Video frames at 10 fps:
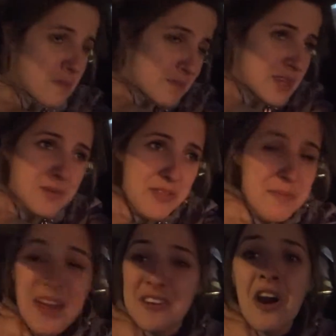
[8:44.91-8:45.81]
me with
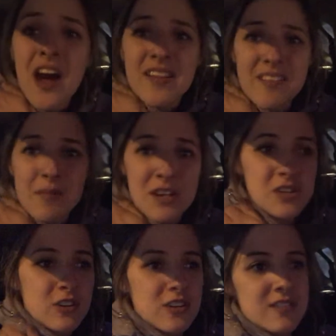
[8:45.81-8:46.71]
my knots in my
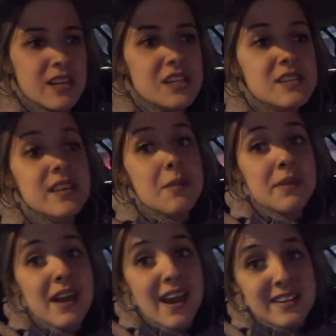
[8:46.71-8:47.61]
shoulders and just gave
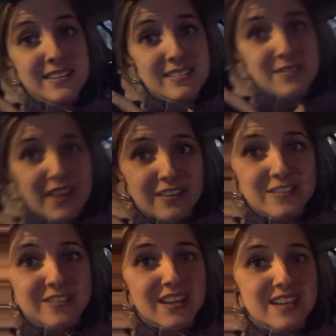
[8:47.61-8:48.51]
me ideas of
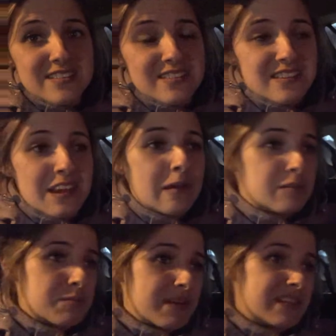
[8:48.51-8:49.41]
exercises and
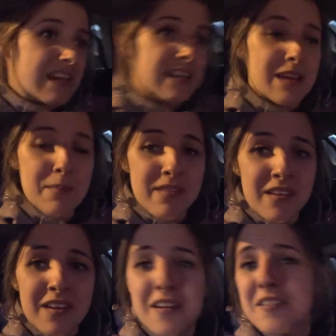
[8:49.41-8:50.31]
helped my tight hips.
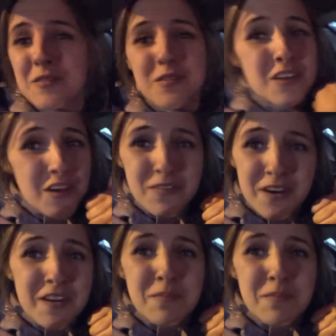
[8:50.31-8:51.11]
So it was all very